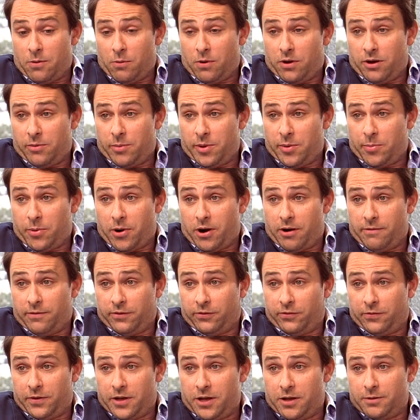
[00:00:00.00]
I wanted to be a part of
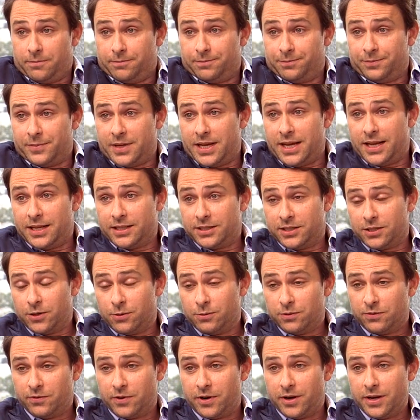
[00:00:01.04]
his film, and so
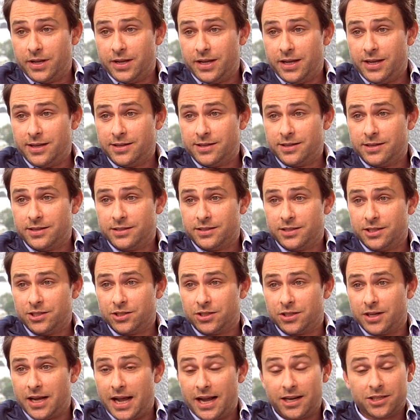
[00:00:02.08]
it was a very easy
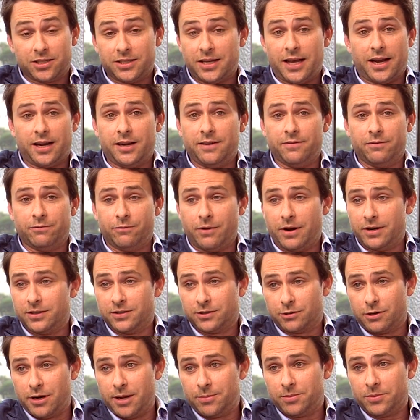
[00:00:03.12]
decision. I actually hadn't even read a
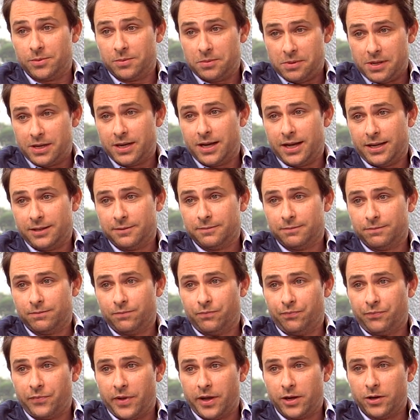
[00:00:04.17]
script, but I,
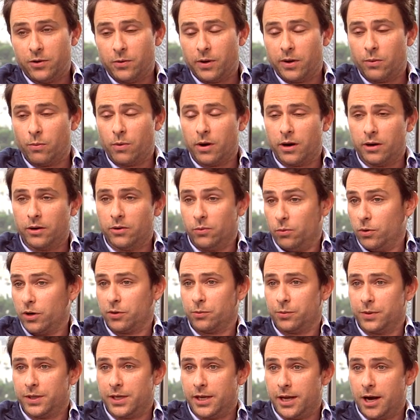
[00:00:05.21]
I knew I wanted to
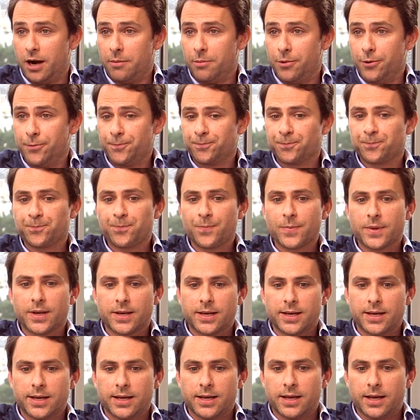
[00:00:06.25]
work with Guillermo,
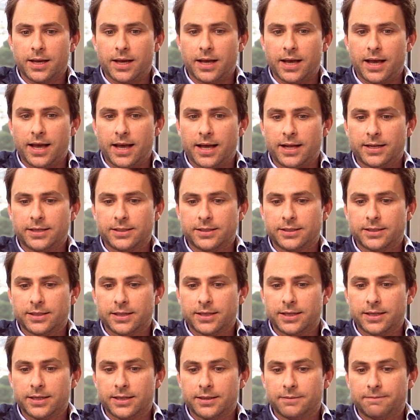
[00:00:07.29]
and
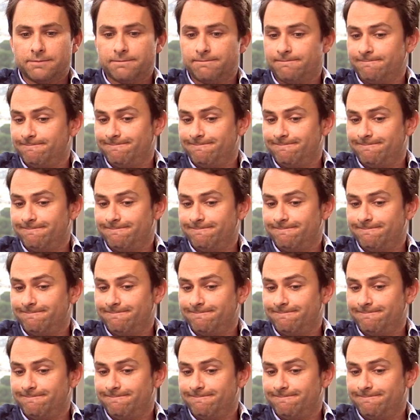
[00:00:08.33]
uh,